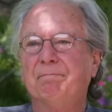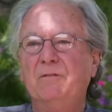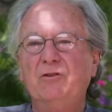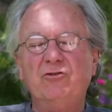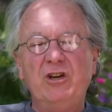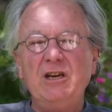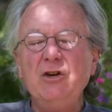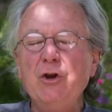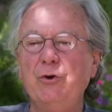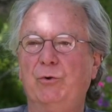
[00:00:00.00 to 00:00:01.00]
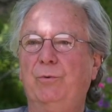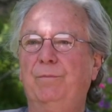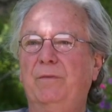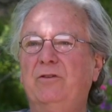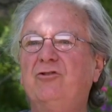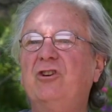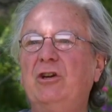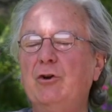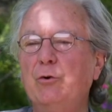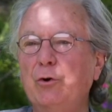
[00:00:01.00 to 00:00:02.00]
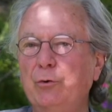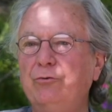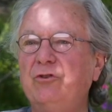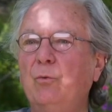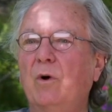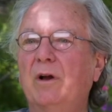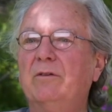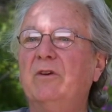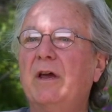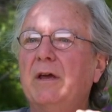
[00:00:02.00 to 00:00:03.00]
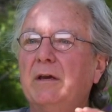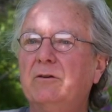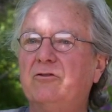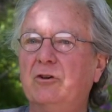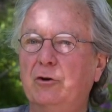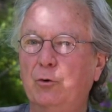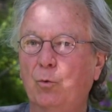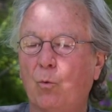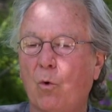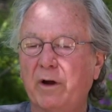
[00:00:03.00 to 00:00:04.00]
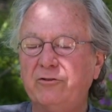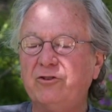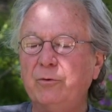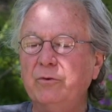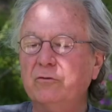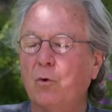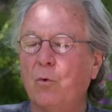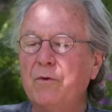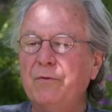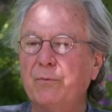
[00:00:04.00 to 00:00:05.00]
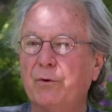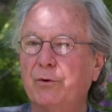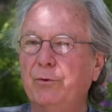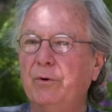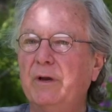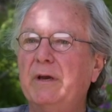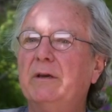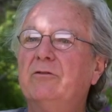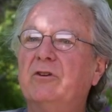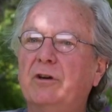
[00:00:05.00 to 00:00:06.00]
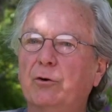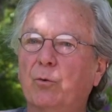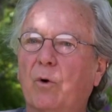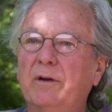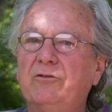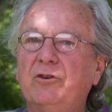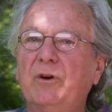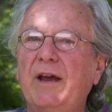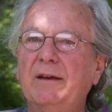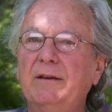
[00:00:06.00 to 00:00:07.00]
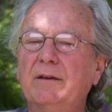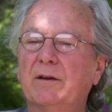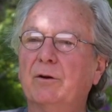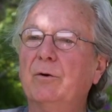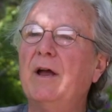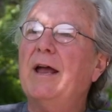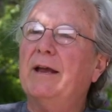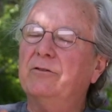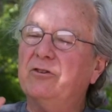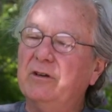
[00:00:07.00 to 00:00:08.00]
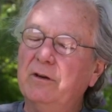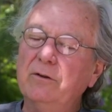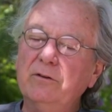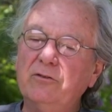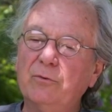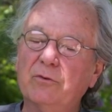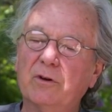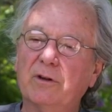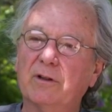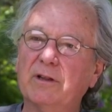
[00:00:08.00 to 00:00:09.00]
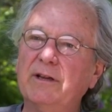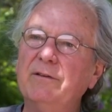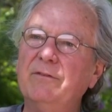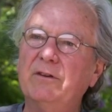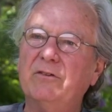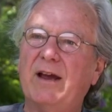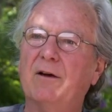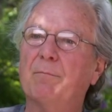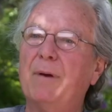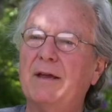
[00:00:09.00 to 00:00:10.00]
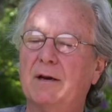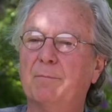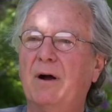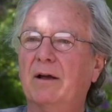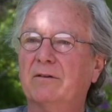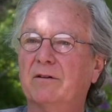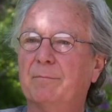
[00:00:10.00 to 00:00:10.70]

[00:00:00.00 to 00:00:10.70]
She knew who she was. She knew what she was going through. She knew what she had to do. And she knew that she was going to live this out in a positive